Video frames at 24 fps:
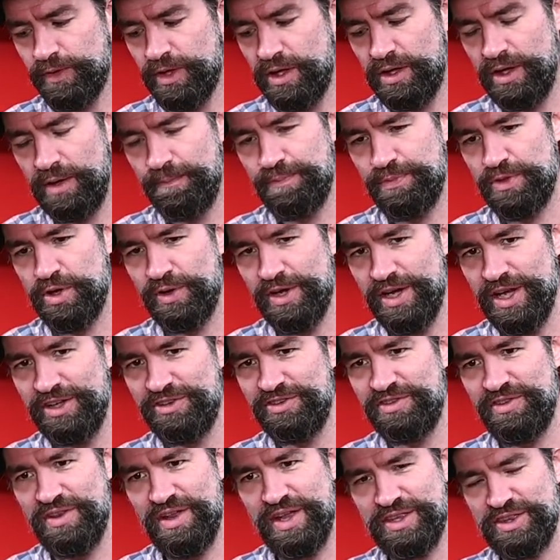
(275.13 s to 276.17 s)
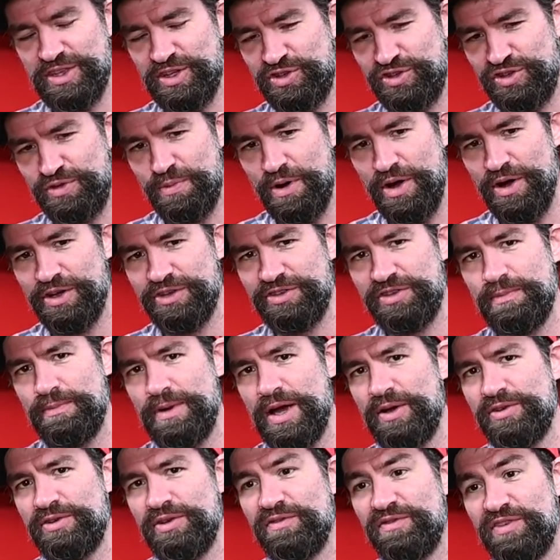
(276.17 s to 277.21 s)
Um, there is like the smallest
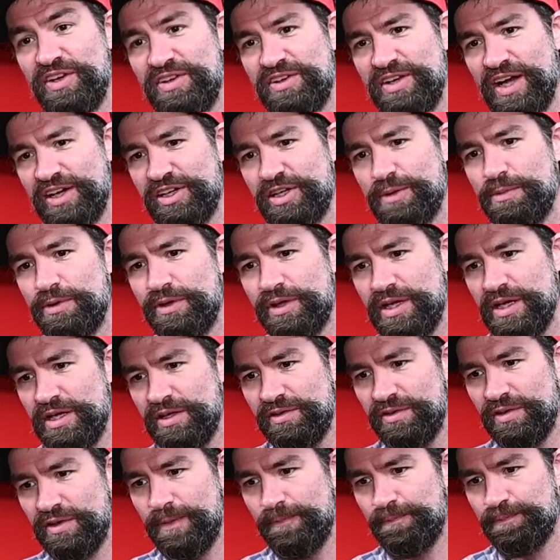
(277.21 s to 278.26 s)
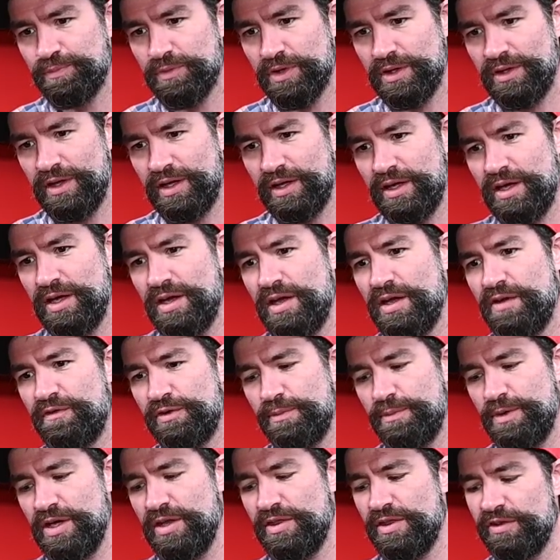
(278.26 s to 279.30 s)
amount of detectable heat. Like,
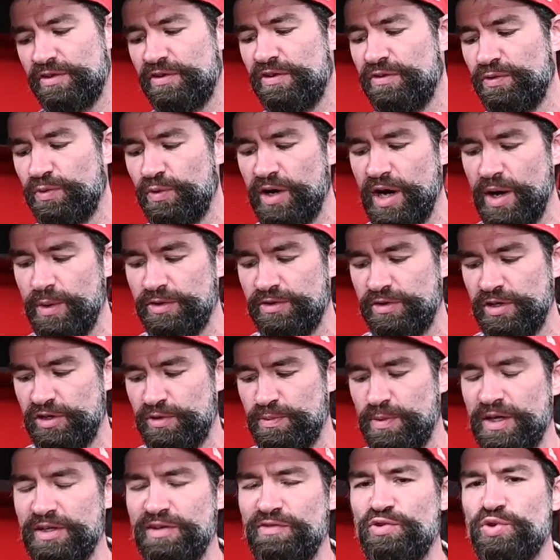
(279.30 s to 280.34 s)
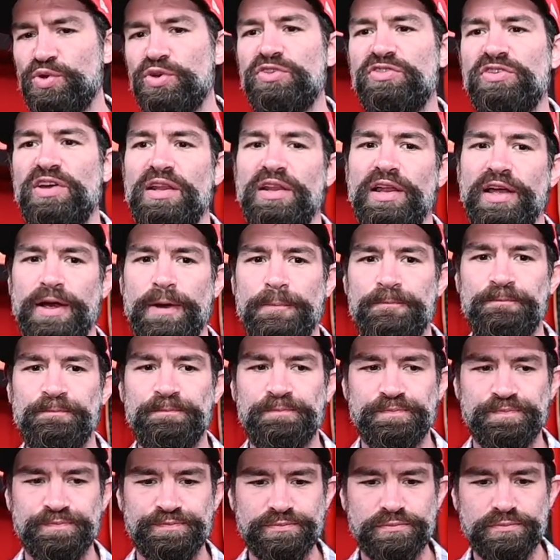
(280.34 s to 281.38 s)
for me, this is what I would expect if you were to say, like,
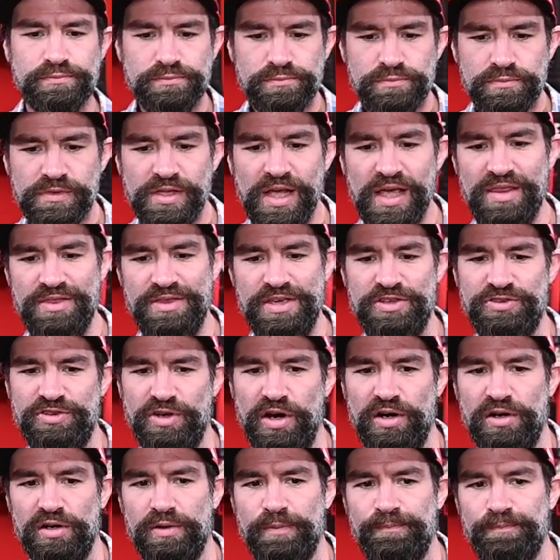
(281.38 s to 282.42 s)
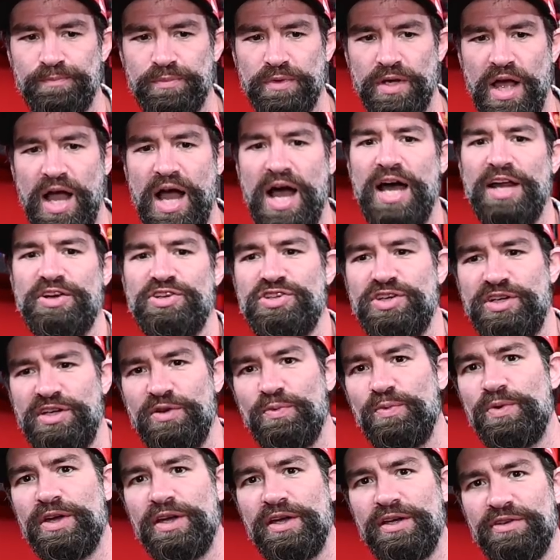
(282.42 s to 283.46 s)
these are hot
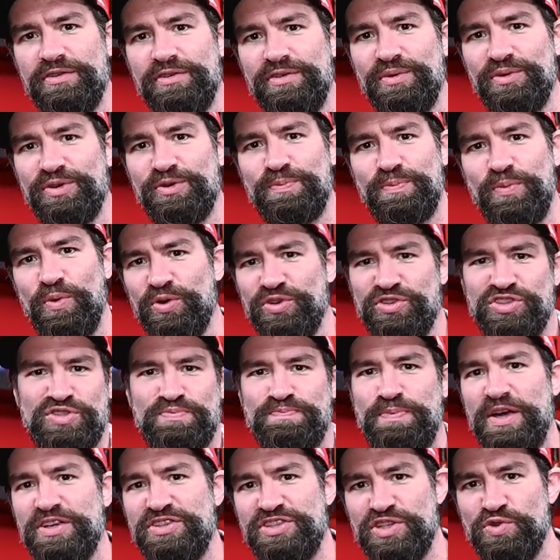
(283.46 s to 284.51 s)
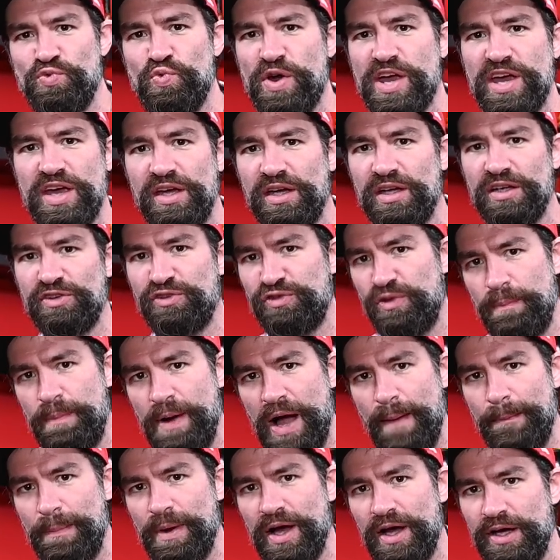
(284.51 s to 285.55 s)
chicken wings or, or spicy wings from
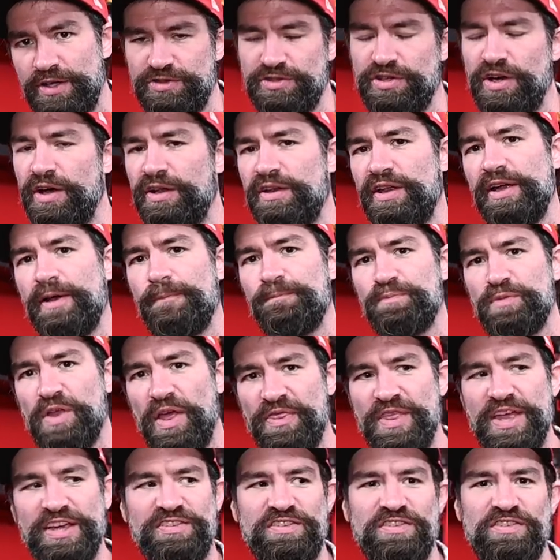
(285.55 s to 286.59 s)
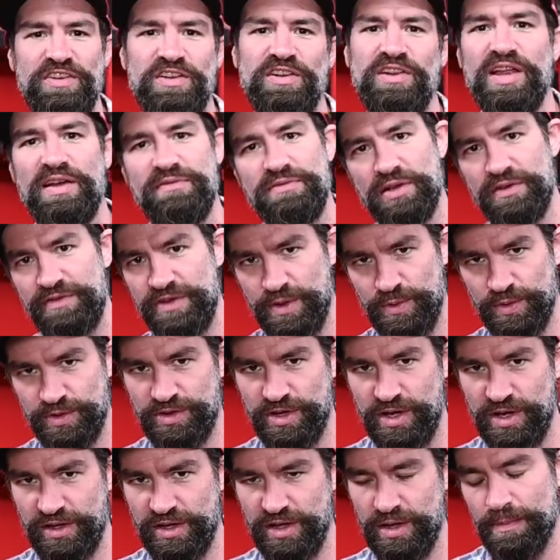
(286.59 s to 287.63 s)
Popeyes, you know? Like, this is the level of heat we're
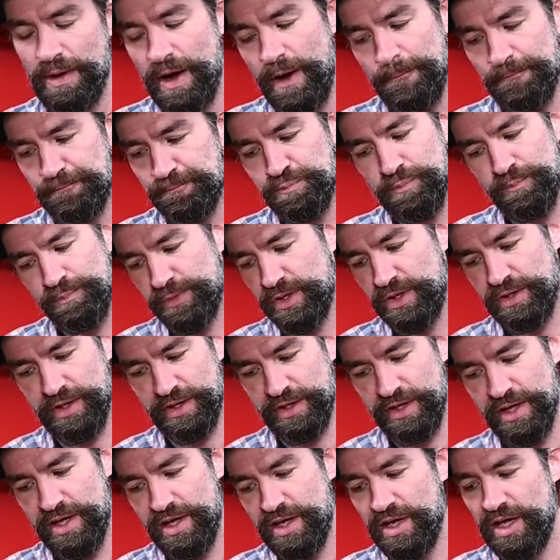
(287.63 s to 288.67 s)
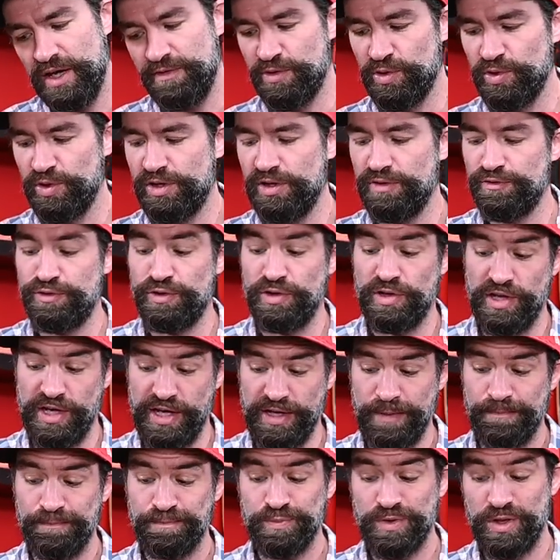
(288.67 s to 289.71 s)
talking about. Like, if you're looking for,
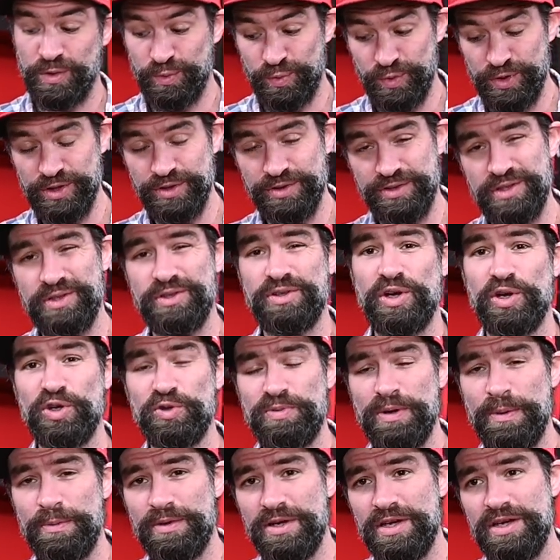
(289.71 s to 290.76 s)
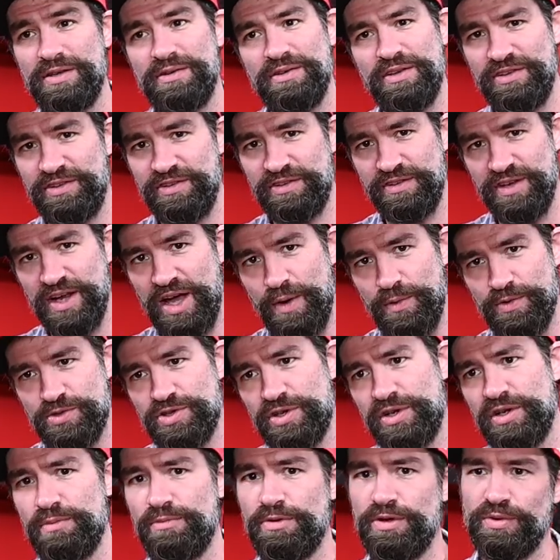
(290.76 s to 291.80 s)
like, real deal ghost pepper heat, this is not what
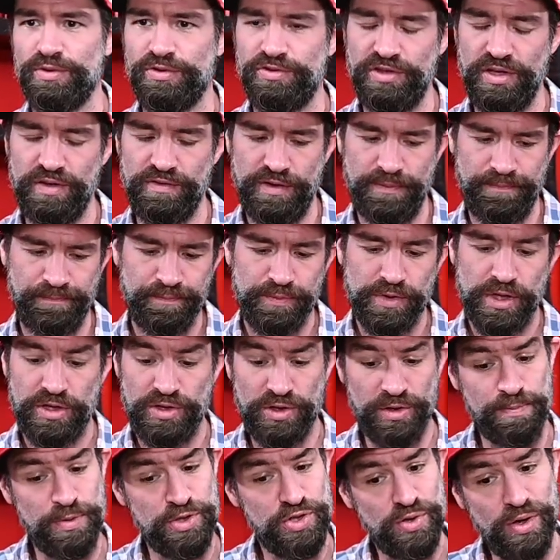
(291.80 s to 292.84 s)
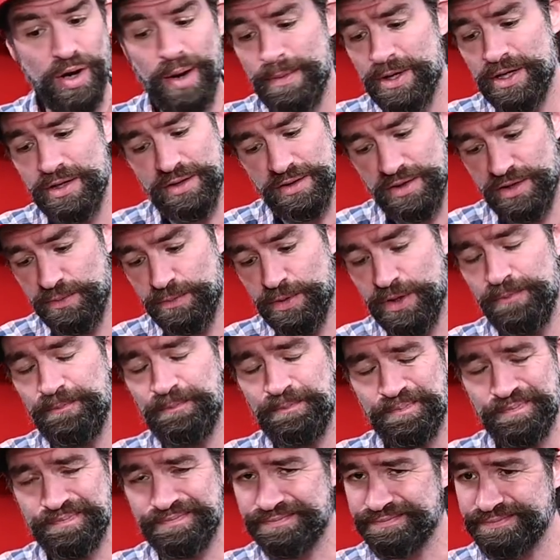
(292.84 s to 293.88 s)
you're gonna be receiving. You're, but you're, I mean,
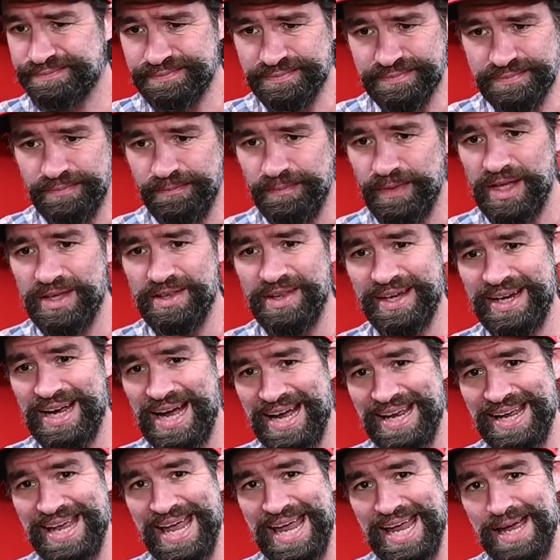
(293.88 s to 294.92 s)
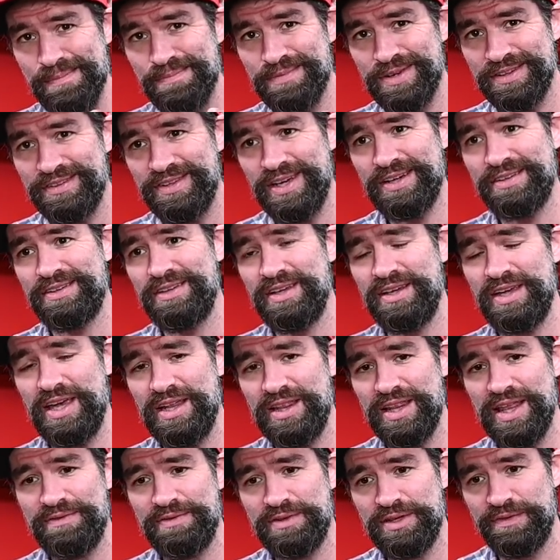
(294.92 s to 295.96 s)
but, like, I am detecting
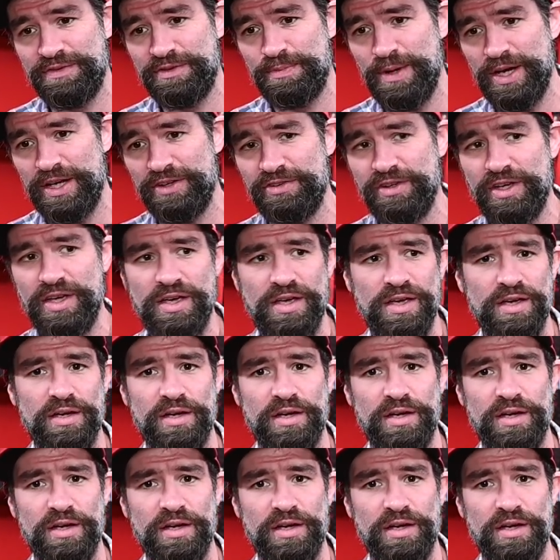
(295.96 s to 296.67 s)
a level of spice.